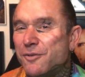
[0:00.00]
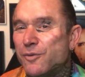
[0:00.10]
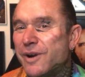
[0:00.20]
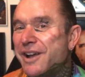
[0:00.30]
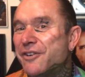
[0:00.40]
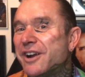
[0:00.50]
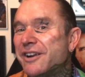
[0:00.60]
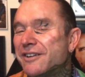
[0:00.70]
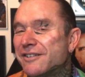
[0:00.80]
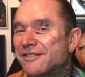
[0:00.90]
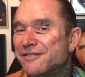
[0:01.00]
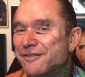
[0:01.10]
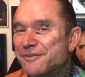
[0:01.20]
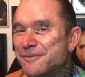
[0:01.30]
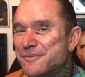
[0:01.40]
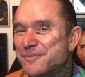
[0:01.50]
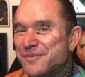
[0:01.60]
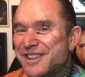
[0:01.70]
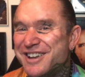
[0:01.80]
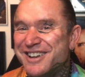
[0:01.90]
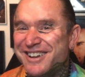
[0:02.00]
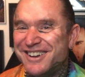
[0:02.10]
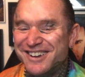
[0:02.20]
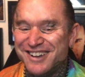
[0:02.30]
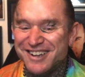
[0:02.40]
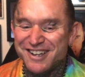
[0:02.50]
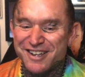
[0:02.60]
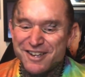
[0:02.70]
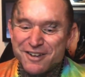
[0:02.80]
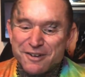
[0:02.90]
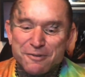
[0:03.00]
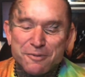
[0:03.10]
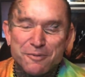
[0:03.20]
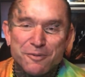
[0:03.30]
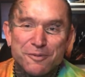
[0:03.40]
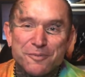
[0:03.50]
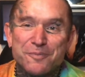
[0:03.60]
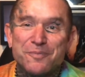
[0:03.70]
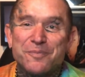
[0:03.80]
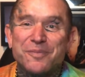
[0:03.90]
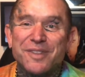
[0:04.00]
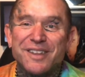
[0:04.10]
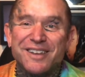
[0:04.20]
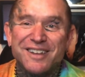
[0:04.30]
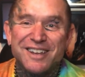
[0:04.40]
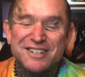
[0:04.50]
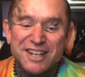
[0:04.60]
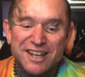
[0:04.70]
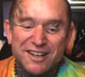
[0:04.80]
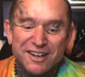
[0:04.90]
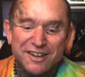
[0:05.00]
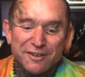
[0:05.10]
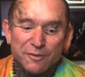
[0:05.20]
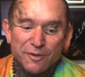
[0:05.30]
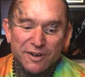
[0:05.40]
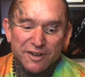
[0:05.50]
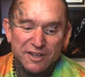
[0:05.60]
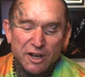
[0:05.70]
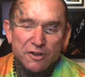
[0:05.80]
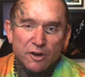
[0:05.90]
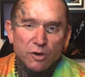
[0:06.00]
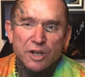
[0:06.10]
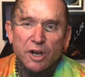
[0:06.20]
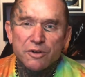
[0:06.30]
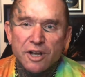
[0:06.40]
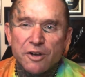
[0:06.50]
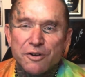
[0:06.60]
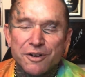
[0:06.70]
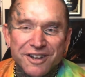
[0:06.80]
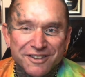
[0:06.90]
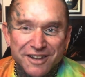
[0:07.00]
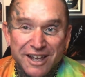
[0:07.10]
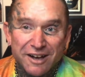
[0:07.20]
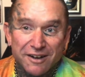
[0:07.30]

the dreck of society went there. the penal colony. exactly. Don't, oh, don't, don't. Now,